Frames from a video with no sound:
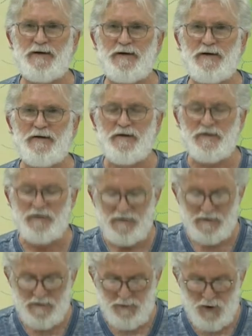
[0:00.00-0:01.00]
This
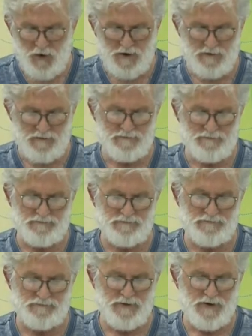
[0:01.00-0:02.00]
is important.
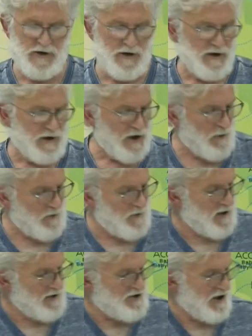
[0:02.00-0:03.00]
Go with me
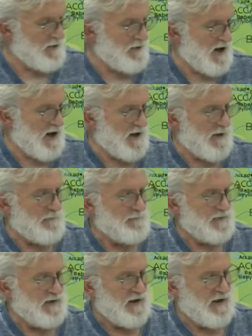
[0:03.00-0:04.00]
to Jeremiah,
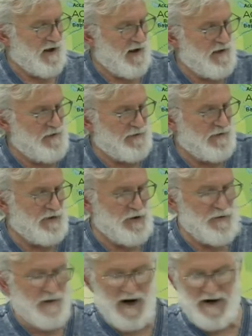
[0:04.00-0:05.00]
in case
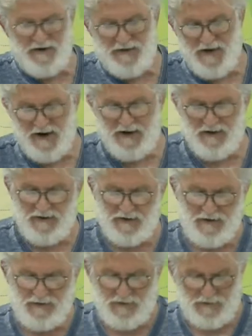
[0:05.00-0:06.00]
you might think that
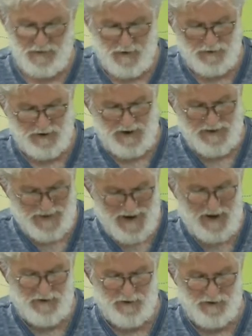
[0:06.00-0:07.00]
this is only
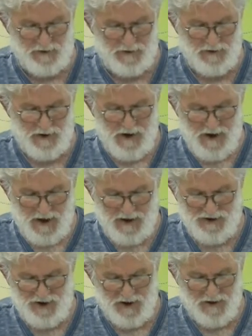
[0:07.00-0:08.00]
Daniel and
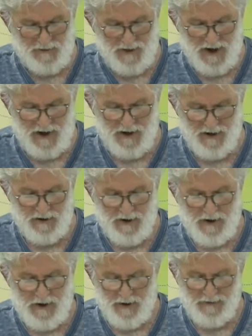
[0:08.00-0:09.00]

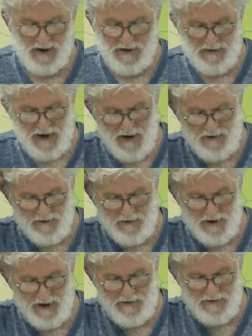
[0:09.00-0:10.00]
Daniel
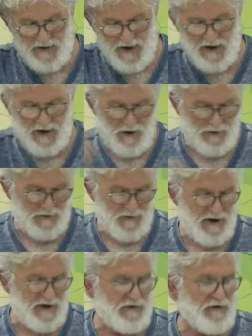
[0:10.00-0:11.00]
and Isaiah. Go with
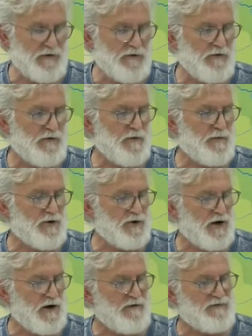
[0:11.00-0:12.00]
me to the book
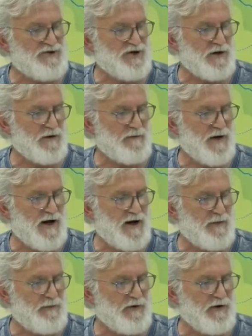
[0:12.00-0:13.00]
of
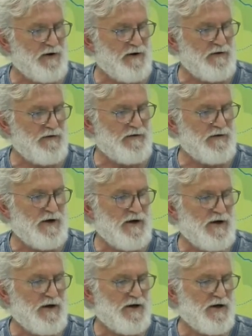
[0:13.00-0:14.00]
Jeremiah, please.
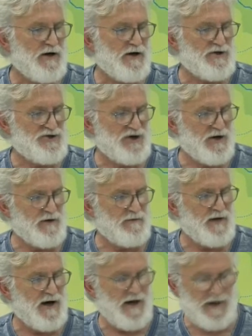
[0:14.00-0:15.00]

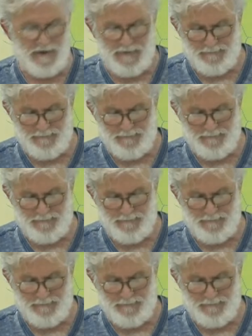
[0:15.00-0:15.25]
Jeremiah